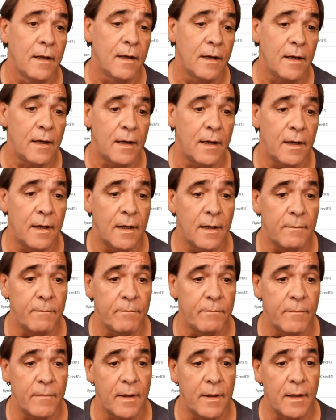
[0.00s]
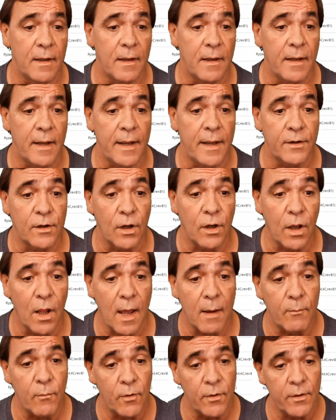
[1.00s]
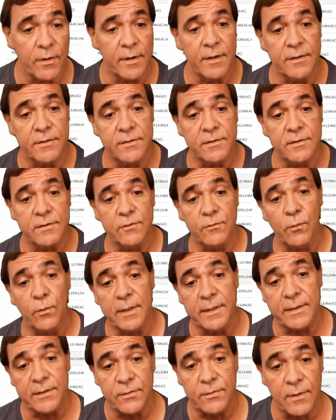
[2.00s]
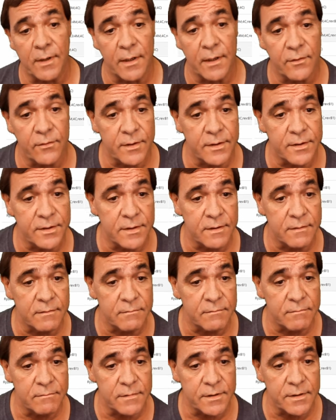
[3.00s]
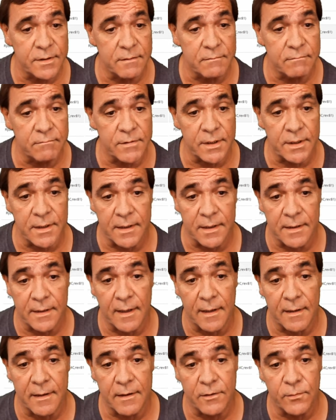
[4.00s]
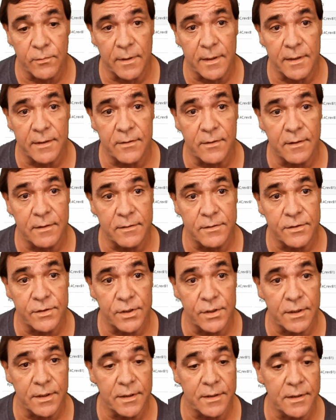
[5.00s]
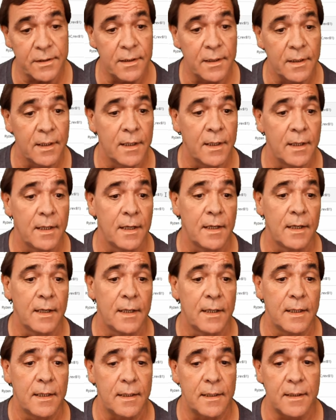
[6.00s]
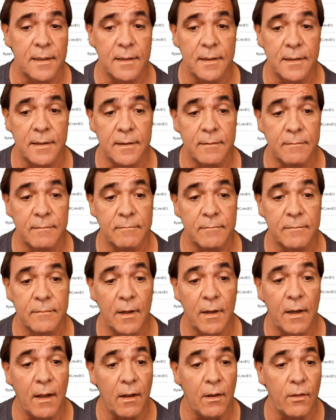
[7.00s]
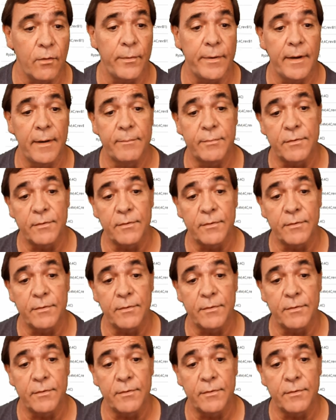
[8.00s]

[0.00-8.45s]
and a lot more. Here's 2200GE down here, 2200G, all the way up to